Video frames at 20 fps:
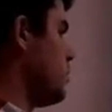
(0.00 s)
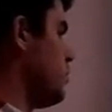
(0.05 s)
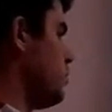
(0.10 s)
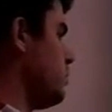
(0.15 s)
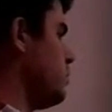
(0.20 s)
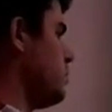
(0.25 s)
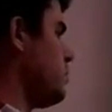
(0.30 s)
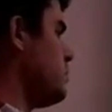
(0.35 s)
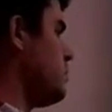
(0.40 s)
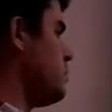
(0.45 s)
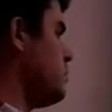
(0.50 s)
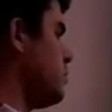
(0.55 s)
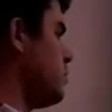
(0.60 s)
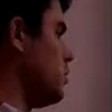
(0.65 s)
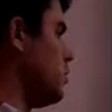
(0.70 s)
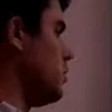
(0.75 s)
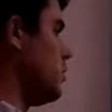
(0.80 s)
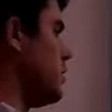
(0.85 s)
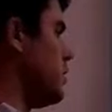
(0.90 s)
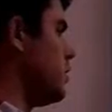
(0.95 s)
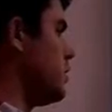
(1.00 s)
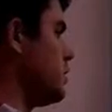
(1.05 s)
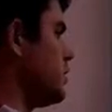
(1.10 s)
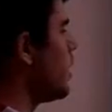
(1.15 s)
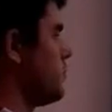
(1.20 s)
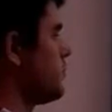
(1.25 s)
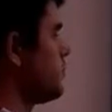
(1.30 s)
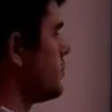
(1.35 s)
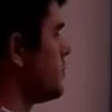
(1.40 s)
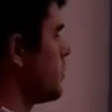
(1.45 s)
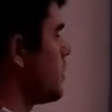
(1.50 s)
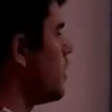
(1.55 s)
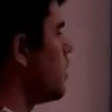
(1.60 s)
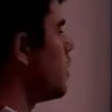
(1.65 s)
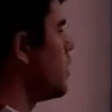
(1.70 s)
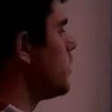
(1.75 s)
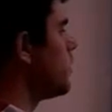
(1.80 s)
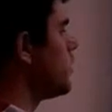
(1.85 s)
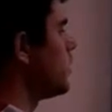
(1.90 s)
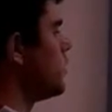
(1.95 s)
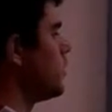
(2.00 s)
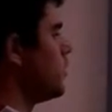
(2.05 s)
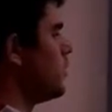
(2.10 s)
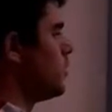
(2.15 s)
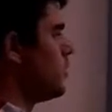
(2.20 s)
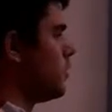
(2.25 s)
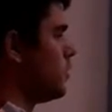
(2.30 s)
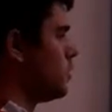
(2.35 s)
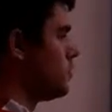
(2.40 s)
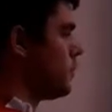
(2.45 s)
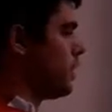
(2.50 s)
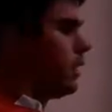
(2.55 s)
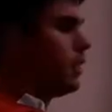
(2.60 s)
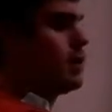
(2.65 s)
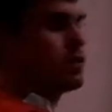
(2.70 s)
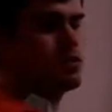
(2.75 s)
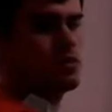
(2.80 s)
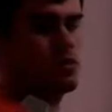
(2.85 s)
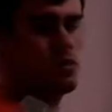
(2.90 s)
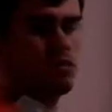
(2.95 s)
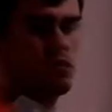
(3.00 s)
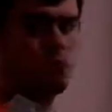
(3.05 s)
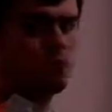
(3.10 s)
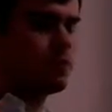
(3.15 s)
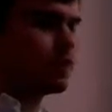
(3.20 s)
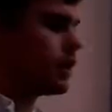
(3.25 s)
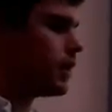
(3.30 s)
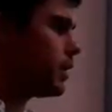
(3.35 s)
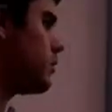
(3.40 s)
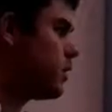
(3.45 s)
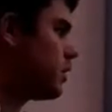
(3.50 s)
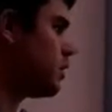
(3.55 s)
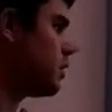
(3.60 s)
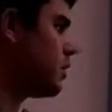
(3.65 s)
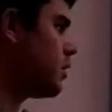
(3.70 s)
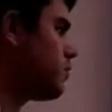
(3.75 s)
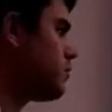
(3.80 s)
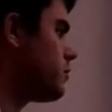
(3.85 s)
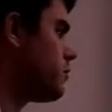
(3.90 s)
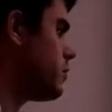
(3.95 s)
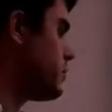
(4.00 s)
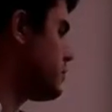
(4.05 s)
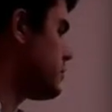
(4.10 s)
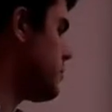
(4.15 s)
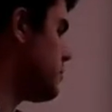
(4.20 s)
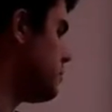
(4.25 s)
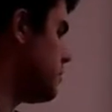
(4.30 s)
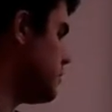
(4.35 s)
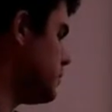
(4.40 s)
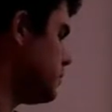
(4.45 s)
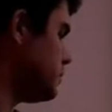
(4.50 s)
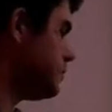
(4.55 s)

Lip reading: who were employed and mainly travelled by car, for example.